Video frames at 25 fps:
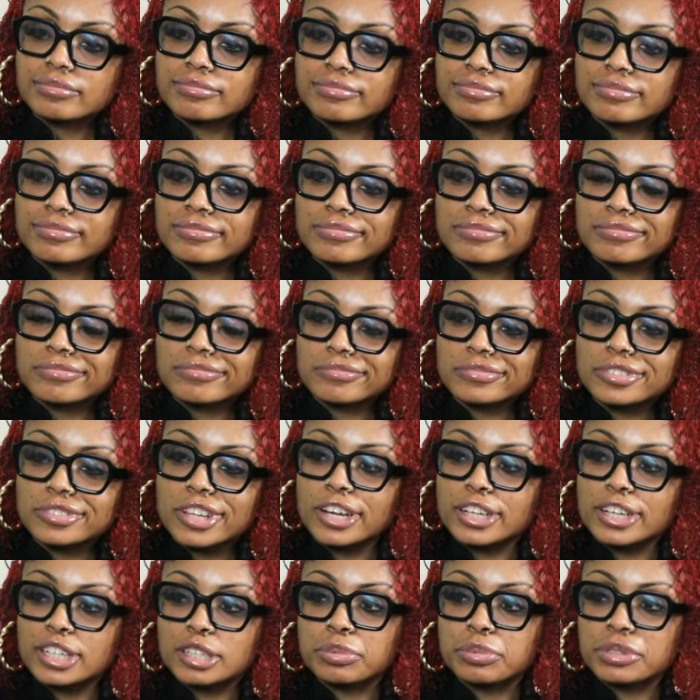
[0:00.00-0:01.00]

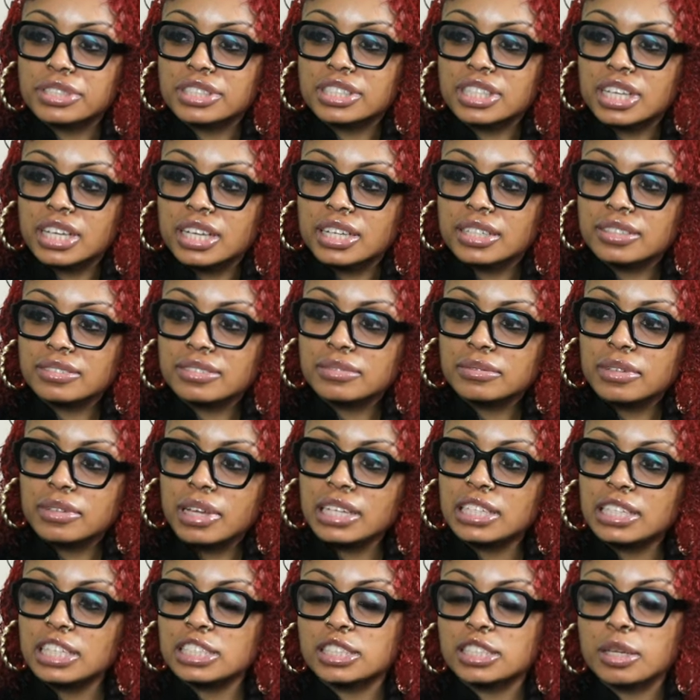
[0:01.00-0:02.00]
30%.
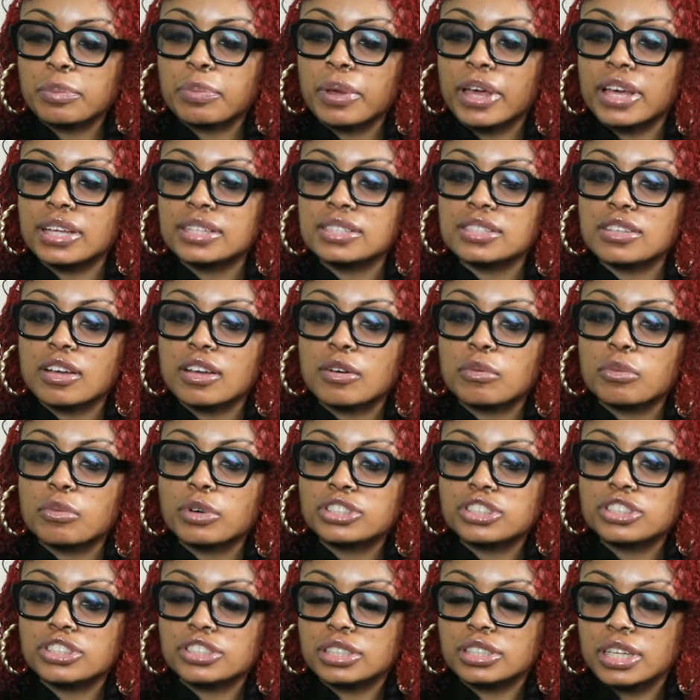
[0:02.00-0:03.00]
It just depends on
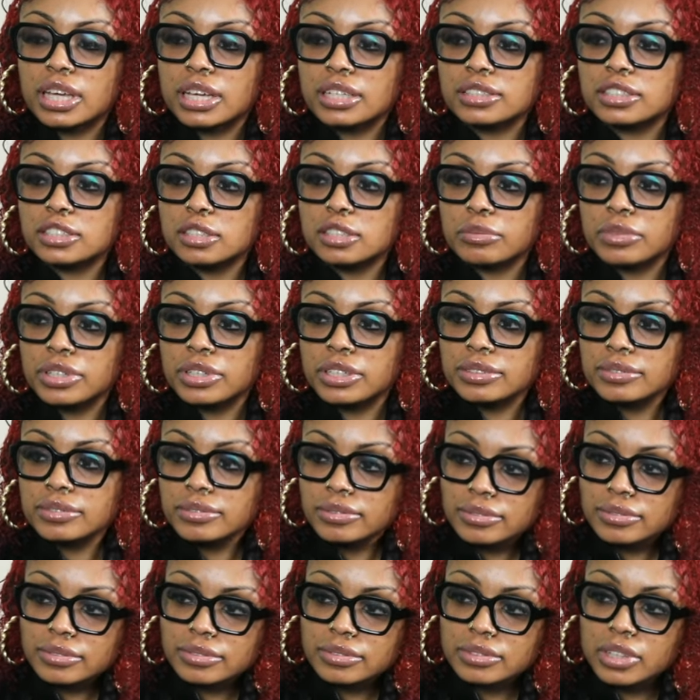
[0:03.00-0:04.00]
what you're saying to me.
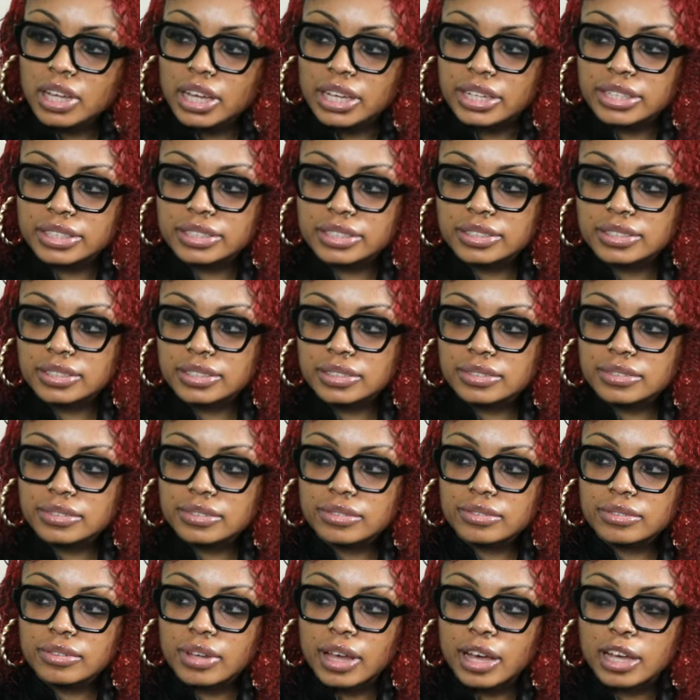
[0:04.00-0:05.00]
Like,
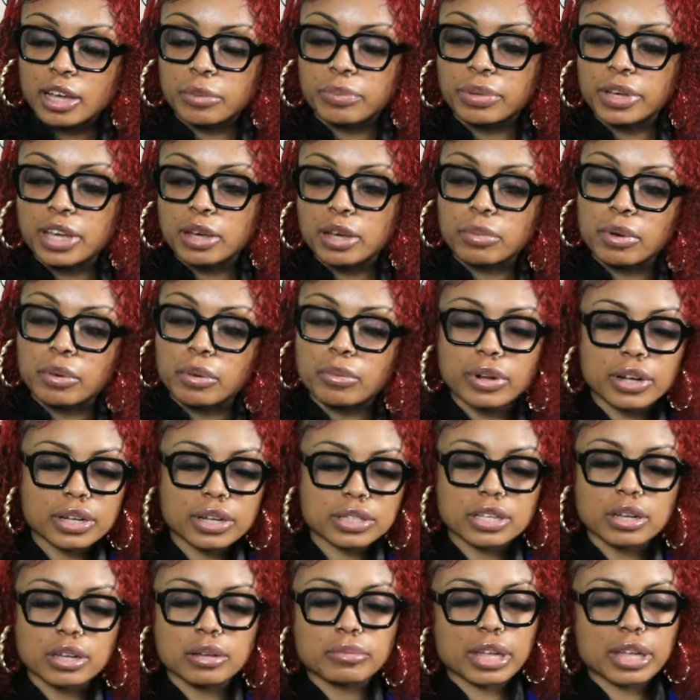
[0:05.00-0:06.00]
I could pick up on
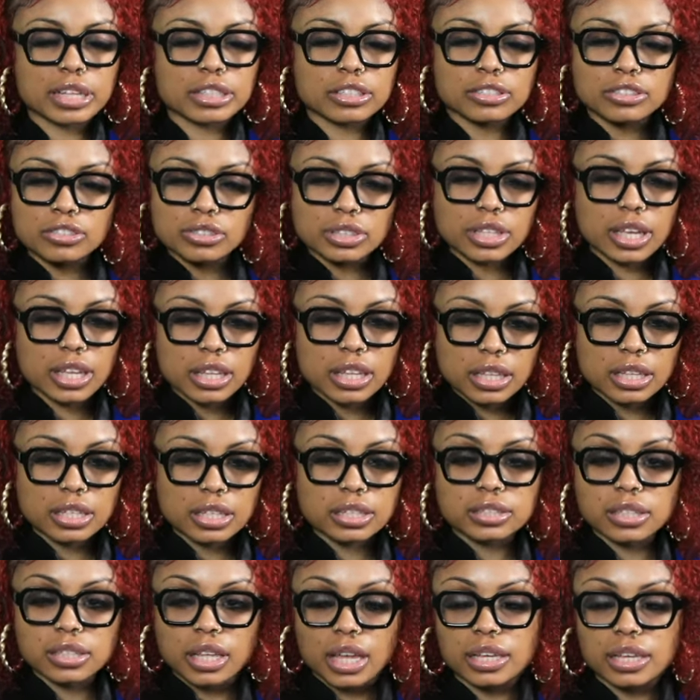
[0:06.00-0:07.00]
words and I'm like, did you say
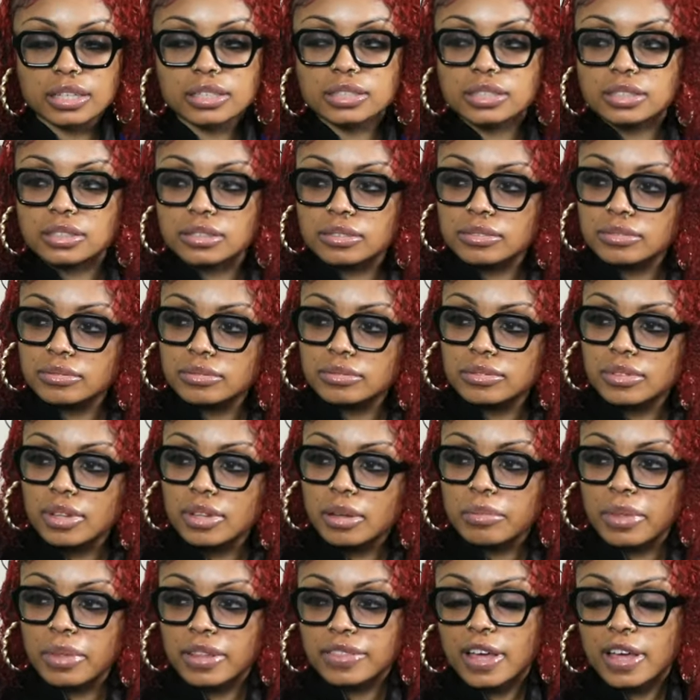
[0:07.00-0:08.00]
this? Like,
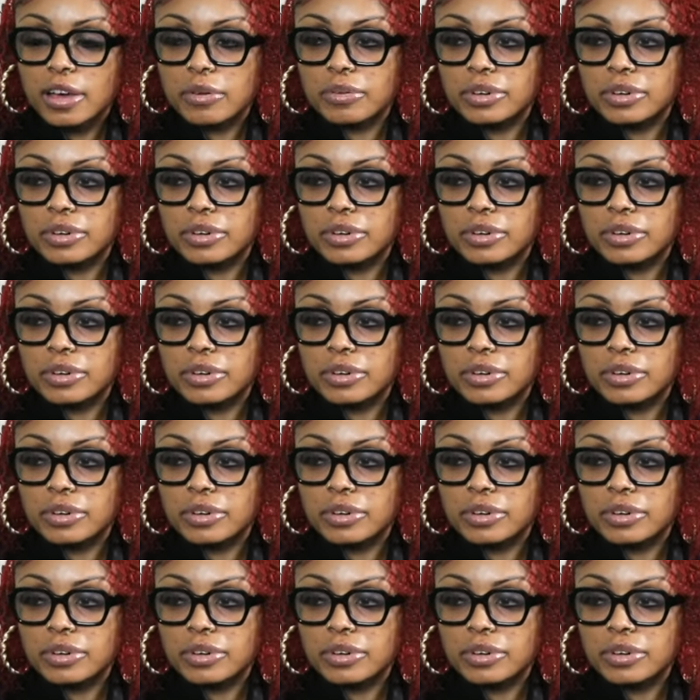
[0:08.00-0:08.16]
not that